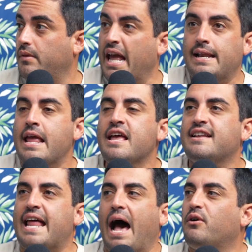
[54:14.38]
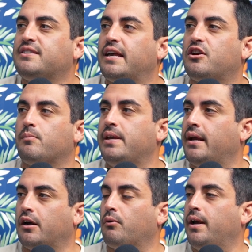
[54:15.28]
And now it's like you're
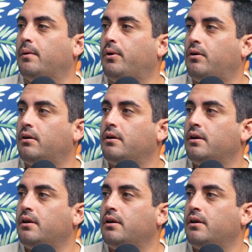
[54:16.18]
being agreeable.